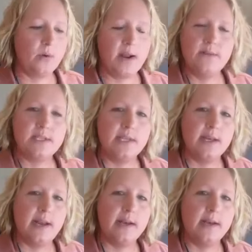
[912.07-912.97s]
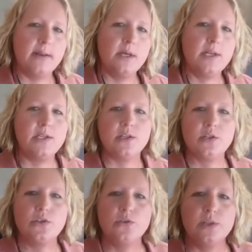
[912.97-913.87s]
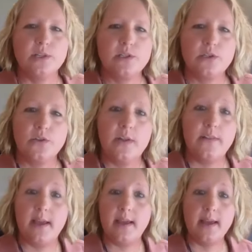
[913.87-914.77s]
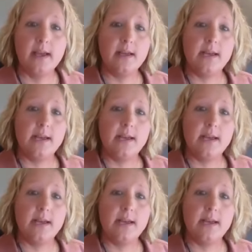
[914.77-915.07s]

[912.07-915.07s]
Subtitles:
privacy and anonymity to the students so that they